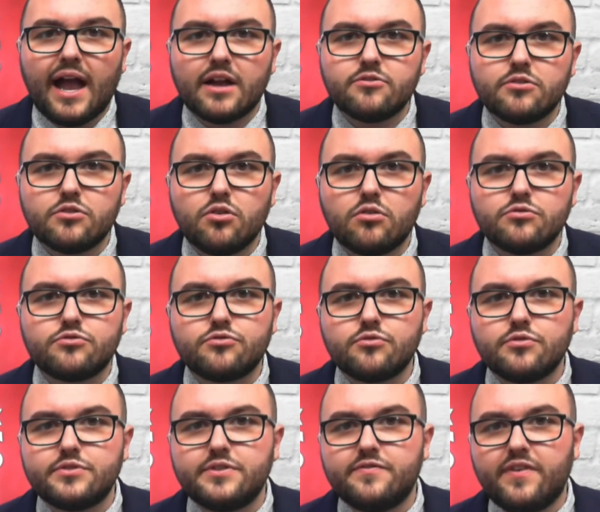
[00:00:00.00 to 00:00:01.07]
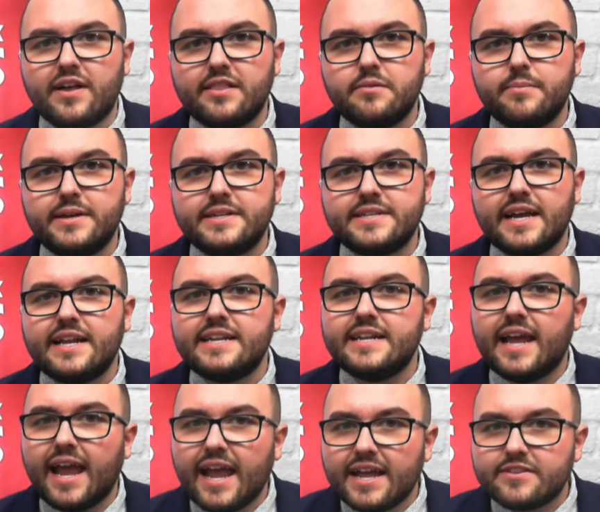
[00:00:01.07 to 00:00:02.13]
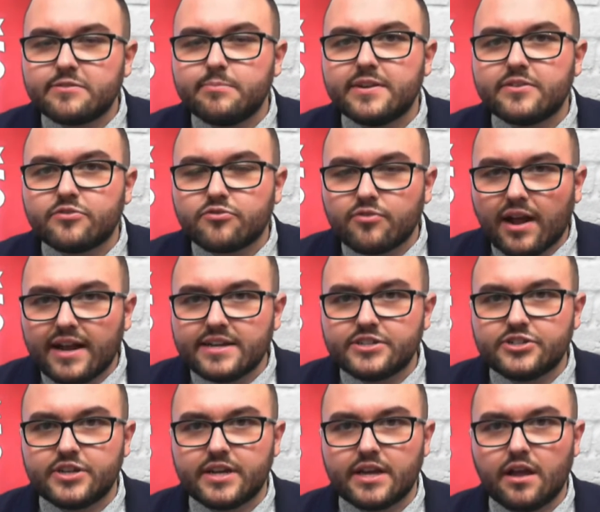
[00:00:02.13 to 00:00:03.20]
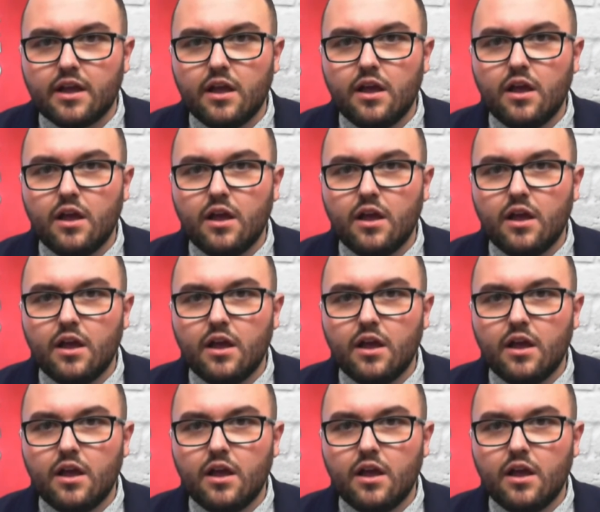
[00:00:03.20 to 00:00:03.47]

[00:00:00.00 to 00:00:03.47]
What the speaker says: agricultural development and enhancement strategy.